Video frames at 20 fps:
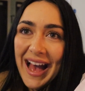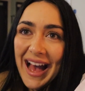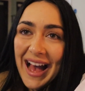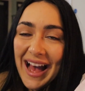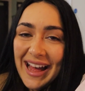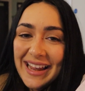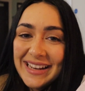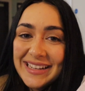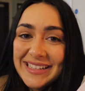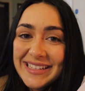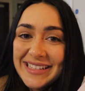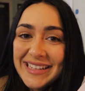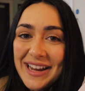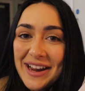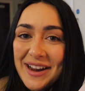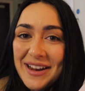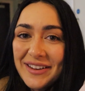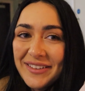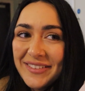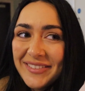And
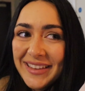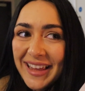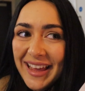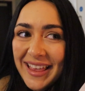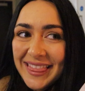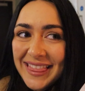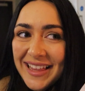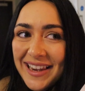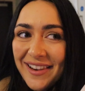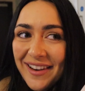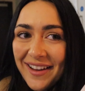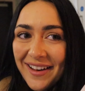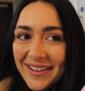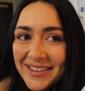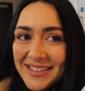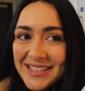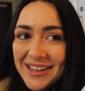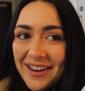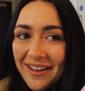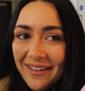on like the
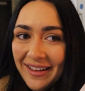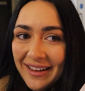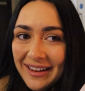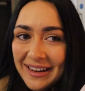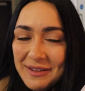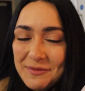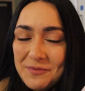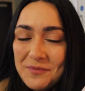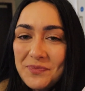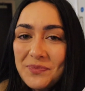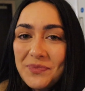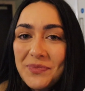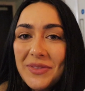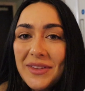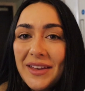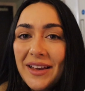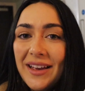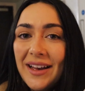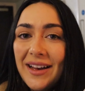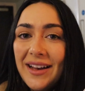last night,
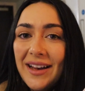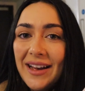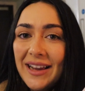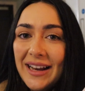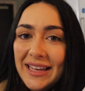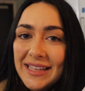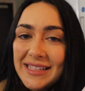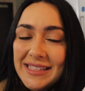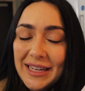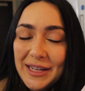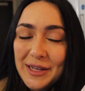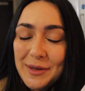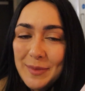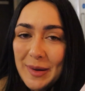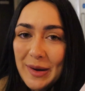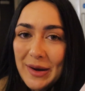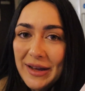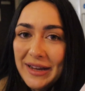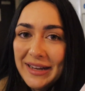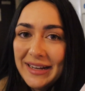I like said
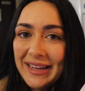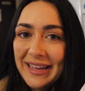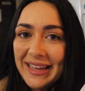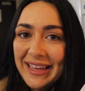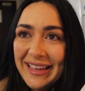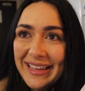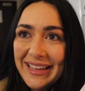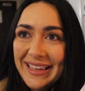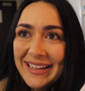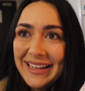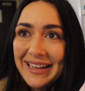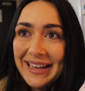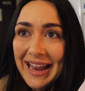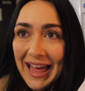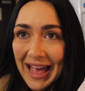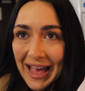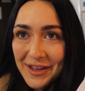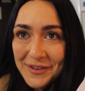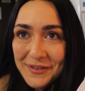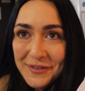goodbye and like
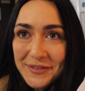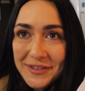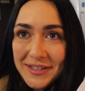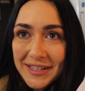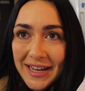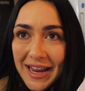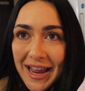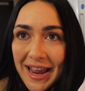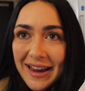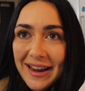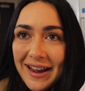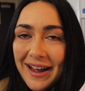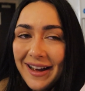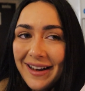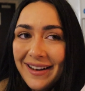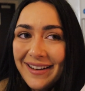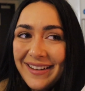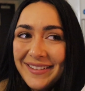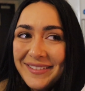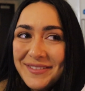left.
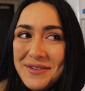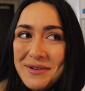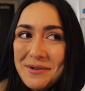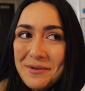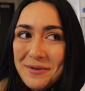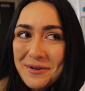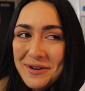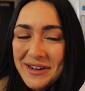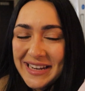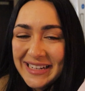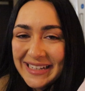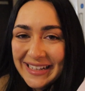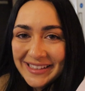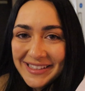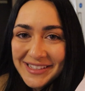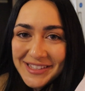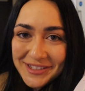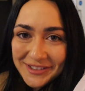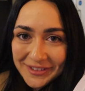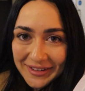We were walking down
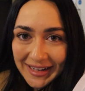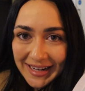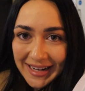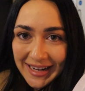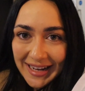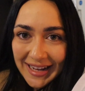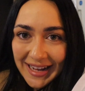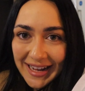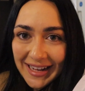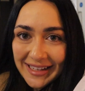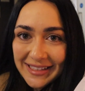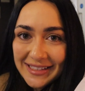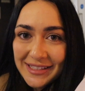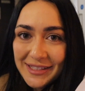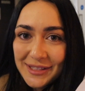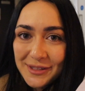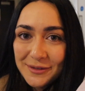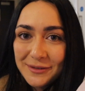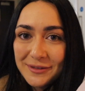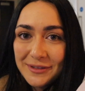the street, I
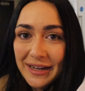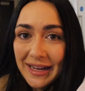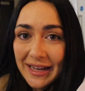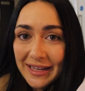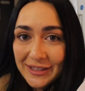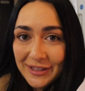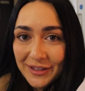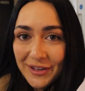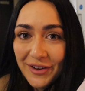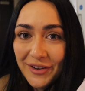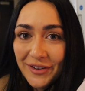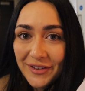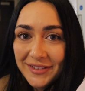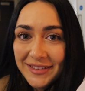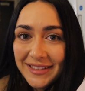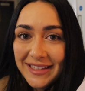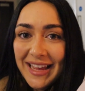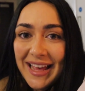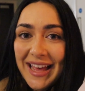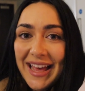swear to
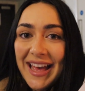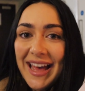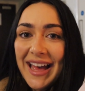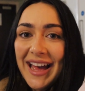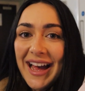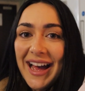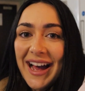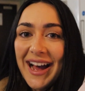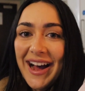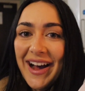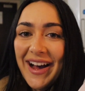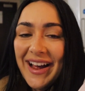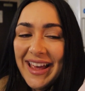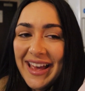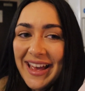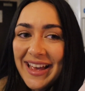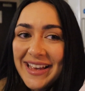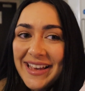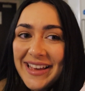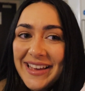God,
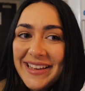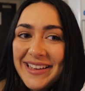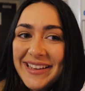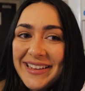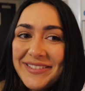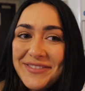I